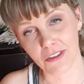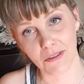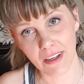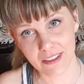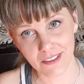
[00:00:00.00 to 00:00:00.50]
the
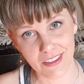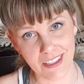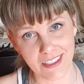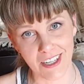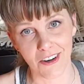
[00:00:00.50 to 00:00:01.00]
rest of
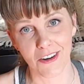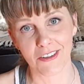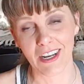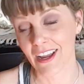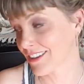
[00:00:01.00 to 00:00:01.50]
these tarot
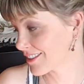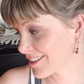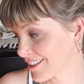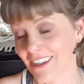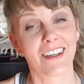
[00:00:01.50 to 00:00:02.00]

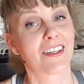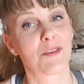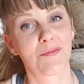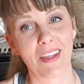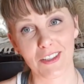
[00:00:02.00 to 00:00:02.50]
decks
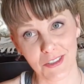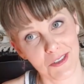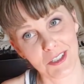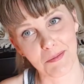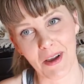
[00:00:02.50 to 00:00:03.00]
as
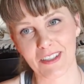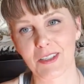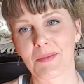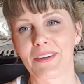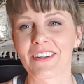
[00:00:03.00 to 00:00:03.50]
soon as
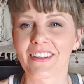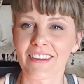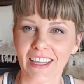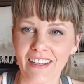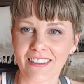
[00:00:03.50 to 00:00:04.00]
possible.
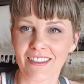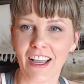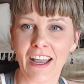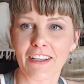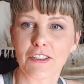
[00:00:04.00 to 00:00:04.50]
Thanks,
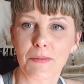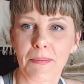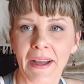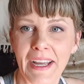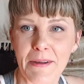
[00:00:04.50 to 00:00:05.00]
guys.
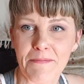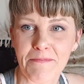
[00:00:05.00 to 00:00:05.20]
Bye.